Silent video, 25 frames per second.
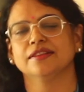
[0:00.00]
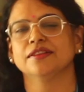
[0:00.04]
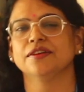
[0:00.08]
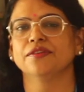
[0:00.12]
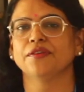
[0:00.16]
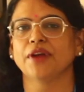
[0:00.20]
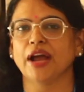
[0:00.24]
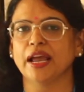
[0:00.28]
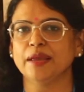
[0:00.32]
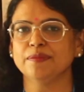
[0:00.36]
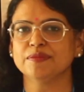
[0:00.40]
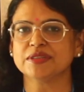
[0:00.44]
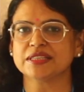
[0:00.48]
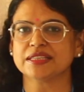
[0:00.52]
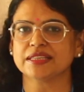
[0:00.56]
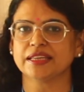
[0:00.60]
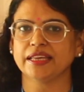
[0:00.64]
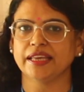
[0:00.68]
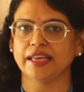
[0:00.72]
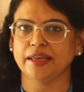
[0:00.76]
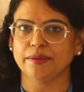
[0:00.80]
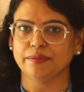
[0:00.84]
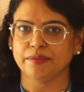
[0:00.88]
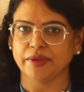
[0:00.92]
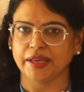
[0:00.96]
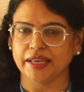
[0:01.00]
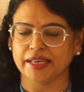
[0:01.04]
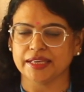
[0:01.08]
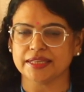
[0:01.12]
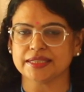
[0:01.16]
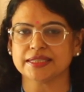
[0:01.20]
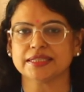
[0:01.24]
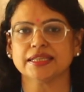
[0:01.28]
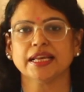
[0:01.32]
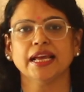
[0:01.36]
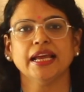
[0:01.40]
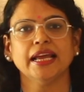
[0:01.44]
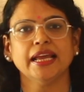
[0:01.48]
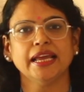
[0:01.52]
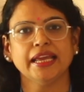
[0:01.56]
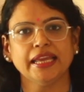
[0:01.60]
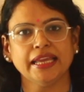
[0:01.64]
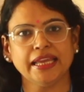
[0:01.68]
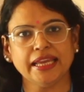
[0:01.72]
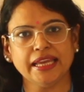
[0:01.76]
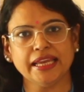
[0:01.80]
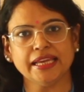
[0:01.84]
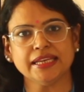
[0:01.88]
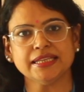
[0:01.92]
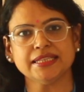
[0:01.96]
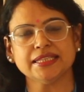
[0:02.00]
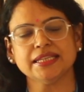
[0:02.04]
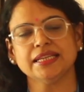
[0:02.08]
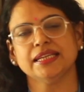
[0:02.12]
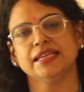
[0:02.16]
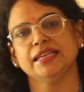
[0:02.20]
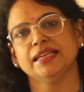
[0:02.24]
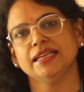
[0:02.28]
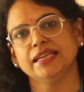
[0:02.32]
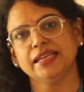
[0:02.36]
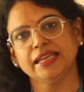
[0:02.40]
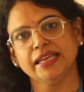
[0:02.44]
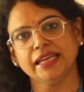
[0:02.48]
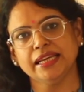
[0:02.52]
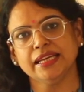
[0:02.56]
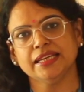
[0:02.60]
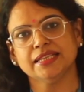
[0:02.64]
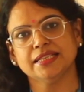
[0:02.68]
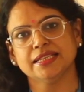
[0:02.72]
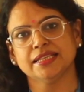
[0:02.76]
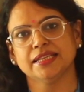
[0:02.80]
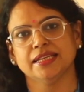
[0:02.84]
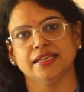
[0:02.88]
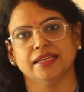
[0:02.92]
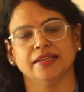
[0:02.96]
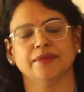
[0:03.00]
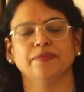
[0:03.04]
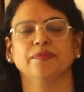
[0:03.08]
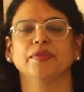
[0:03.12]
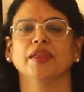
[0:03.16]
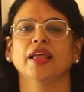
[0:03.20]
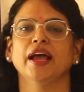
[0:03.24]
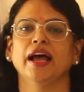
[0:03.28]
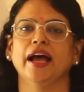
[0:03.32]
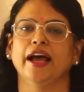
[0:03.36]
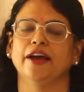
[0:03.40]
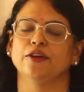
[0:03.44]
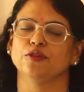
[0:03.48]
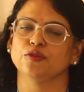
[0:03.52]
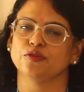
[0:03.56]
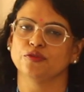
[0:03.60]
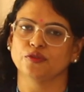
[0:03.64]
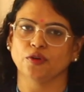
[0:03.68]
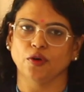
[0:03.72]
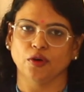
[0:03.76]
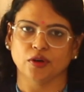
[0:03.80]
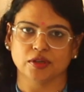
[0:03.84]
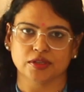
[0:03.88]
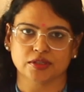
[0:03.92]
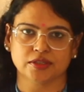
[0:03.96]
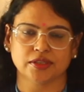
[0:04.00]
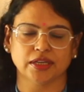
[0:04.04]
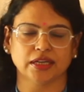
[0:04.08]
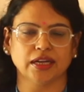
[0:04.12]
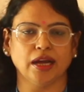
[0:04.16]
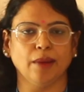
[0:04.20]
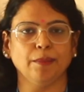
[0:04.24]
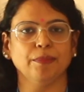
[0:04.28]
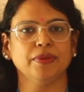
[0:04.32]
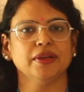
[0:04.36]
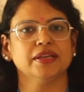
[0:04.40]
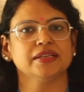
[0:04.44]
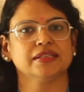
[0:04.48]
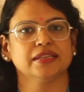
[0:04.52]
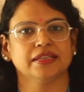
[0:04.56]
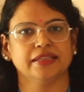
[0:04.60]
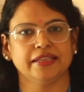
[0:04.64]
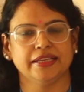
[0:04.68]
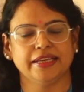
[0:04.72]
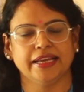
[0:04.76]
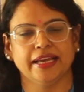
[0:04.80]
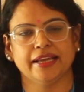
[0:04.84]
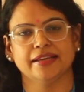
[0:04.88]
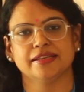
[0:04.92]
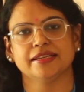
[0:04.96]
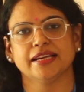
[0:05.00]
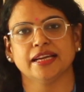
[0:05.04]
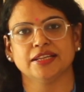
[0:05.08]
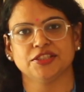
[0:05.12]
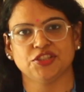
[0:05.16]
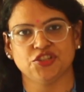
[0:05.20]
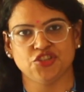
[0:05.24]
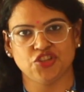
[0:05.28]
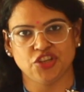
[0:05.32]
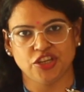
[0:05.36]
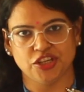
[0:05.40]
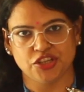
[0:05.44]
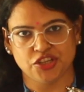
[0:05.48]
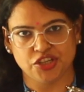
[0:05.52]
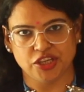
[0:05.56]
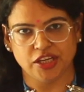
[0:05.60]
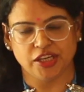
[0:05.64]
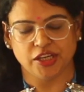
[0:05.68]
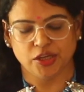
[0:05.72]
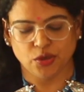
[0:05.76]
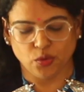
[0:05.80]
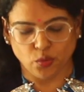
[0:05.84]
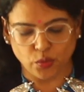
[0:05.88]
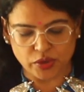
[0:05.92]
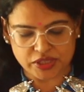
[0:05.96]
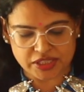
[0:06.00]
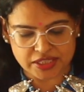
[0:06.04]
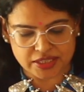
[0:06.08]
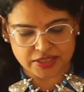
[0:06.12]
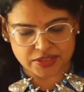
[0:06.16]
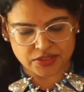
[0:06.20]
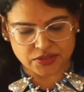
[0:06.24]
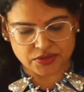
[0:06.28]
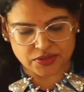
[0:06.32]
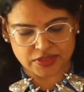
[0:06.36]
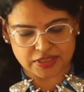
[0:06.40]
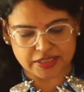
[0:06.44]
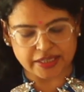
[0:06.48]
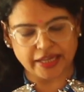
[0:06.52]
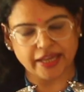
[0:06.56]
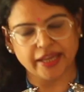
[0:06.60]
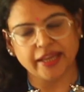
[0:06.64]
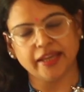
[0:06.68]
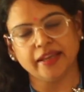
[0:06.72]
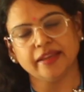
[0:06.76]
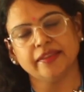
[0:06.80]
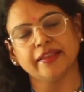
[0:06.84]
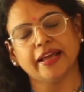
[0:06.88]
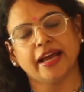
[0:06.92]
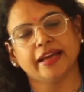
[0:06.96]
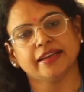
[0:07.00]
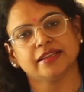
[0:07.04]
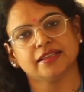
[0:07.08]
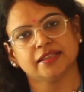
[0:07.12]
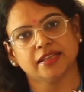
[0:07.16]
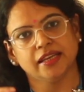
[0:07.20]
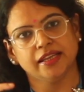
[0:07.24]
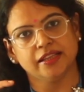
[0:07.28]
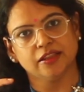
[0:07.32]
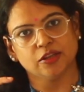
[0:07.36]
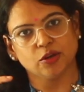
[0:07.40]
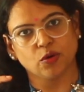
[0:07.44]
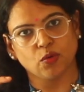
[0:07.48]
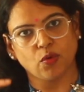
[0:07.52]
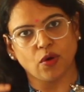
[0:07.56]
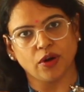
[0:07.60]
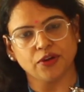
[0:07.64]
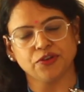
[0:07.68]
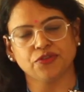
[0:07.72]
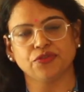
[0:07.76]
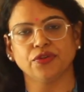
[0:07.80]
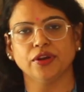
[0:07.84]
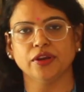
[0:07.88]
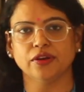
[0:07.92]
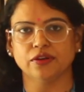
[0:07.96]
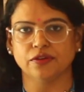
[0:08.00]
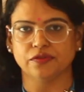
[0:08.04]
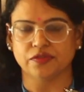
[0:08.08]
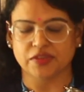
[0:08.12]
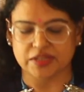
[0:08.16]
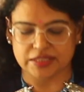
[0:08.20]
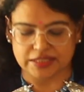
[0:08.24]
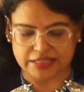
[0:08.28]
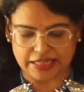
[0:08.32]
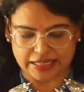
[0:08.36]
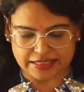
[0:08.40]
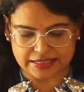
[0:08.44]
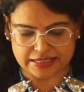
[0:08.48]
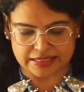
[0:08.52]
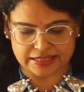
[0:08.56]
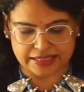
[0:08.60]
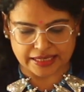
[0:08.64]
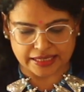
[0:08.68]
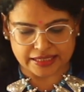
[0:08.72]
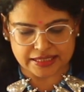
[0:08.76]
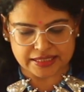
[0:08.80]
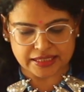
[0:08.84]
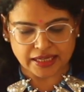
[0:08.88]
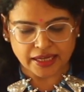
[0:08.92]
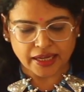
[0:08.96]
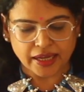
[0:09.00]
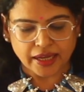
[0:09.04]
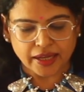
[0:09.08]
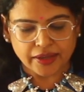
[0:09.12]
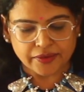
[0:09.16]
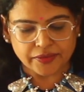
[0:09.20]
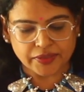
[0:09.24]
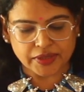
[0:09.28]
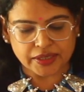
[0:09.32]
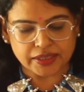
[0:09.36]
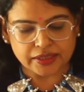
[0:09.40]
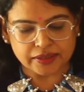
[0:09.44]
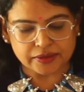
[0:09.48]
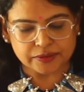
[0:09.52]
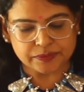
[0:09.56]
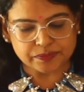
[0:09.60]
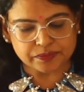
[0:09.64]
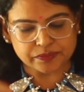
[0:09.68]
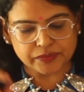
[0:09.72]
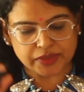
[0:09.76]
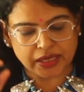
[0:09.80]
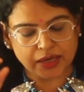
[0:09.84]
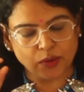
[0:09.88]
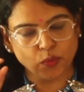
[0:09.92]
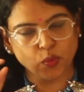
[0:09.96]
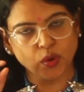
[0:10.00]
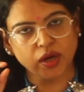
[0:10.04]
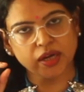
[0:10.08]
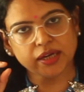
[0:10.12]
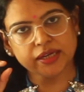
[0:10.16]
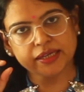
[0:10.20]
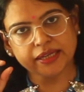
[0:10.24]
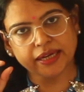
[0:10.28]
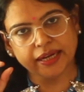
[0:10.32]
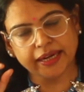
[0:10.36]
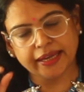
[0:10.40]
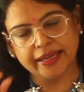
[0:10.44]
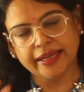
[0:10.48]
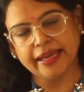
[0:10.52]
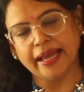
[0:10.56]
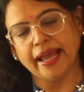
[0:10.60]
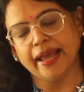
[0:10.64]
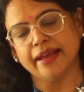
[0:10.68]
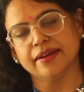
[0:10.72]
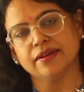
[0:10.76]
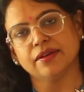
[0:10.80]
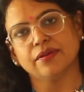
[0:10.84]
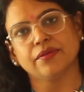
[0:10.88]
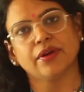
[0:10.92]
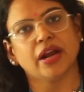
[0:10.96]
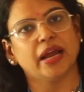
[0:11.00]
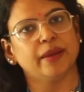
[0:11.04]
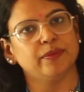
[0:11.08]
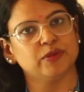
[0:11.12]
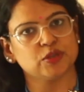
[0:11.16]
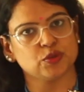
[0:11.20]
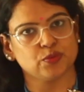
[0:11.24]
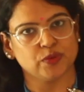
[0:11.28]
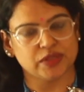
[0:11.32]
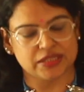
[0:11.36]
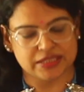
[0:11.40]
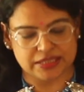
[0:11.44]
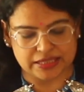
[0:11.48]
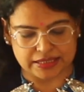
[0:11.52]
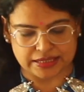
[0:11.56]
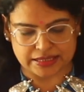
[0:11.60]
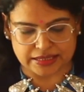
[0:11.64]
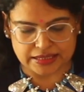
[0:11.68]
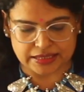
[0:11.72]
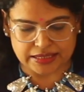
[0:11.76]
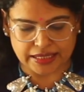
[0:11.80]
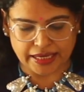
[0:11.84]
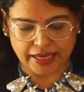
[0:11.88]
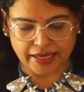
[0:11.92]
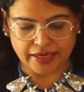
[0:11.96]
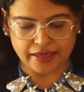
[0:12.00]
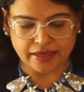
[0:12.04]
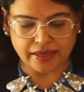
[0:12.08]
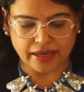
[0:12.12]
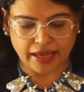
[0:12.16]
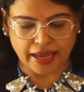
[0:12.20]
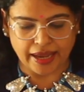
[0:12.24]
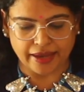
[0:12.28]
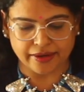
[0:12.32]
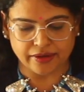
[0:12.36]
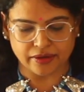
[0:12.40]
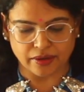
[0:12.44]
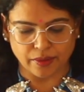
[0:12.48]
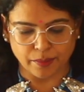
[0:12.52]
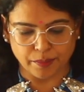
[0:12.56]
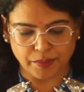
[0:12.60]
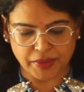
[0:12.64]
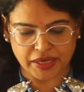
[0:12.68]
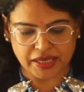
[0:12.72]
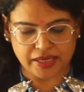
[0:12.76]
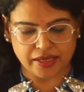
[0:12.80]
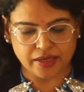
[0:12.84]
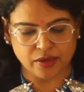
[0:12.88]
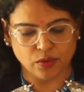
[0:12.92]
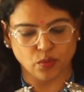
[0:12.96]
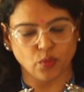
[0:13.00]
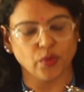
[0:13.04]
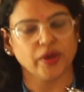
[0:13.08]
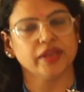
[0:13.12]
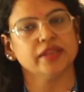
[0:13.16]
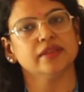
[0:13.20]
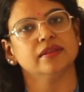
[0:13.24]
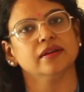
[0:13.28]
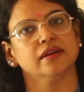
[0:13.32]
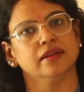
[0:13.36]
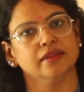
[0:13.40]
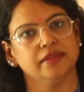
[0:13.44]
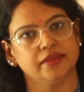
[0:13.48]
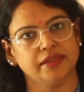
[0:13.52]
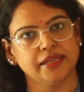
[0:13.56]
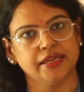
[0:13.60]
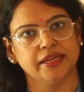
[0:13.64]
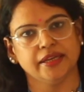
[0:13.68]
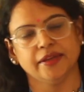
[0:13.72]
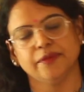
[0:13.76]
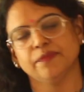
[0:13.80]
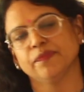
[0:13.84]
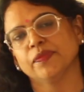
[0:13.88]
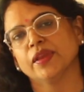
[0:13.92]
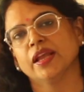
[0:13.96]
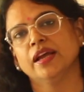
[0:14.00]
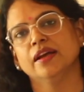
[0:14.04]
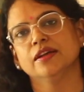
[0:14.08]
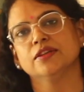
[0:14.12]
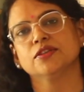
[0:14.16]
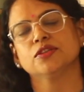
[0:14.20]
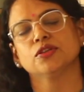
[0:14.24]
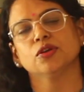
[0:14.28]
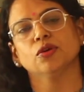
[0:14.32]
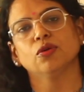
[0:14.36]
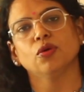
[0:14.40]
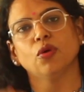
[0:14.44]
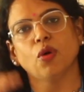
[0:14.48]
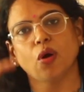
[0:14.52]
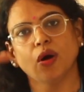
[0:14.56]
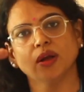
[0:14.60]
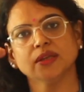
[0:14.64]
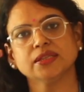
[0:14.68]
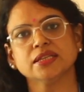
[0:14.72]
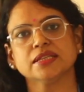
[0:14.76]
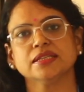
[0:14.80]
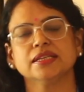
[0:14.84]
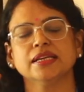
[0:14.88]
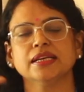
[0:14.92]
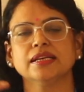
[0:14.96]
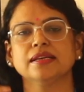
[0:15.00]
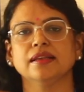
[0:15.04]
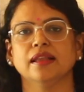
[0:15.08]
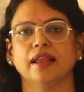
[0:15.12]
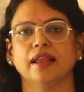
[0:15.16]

the rhyme scheme is ED, ED, and of course the couplet at the end has GG, which is to say that in the quatrain of the sestet the word again rhymes with sustain and me with thee. So alternate